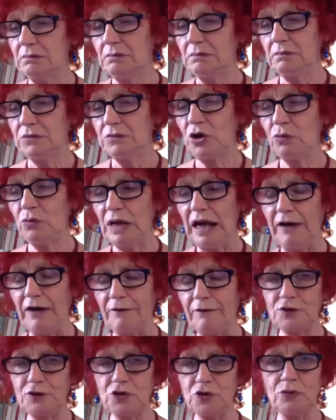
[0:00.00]
Don't have
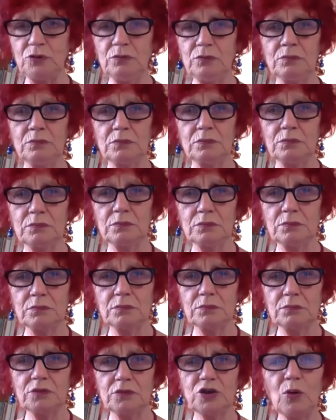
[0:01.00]
to,
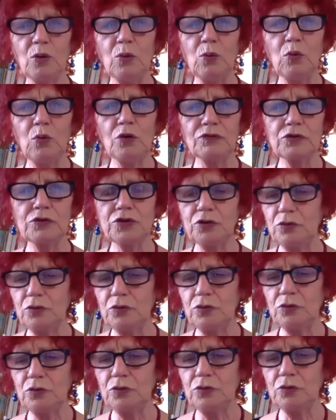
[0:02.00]
don't want
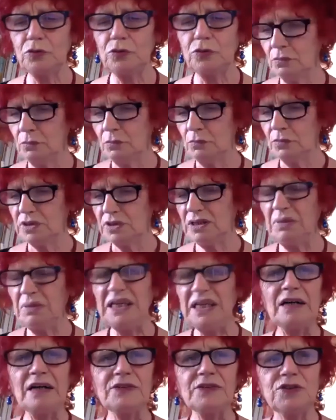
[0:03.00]
to. Somebody
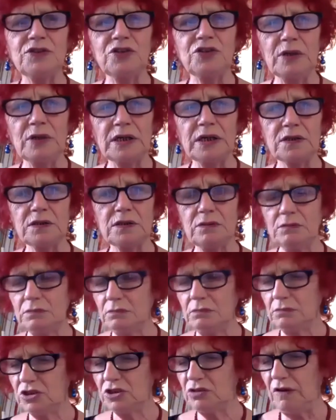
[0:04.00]
else do
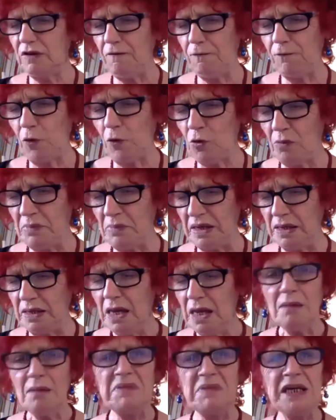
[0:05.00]
it for me.
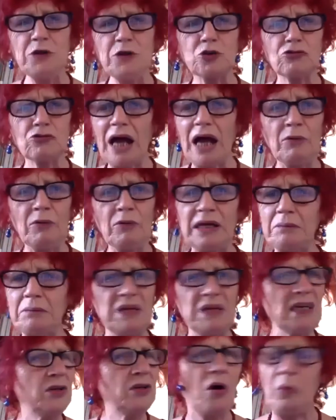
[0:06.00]
Me drowning,
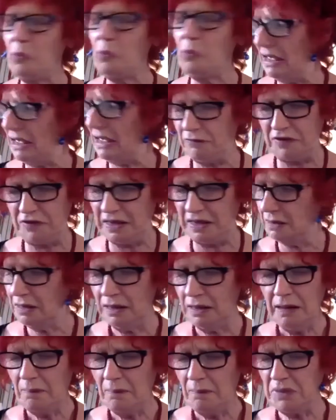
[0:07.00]
me not waving,
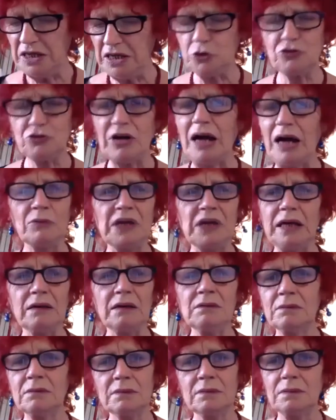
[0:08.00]
me drowning.
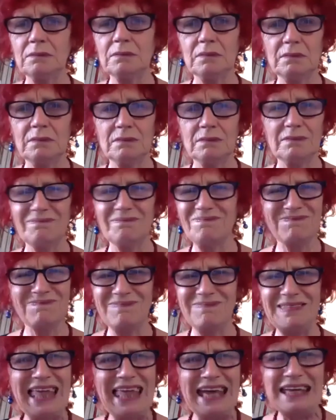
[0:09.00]

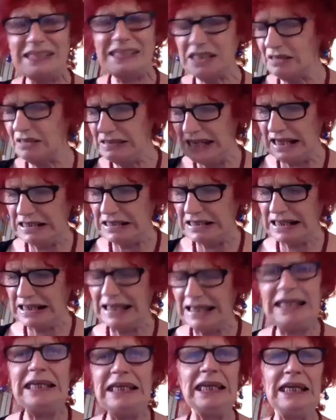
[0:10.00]
Later, later,
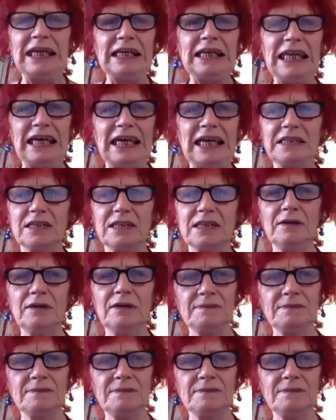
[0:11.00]
cleaning later.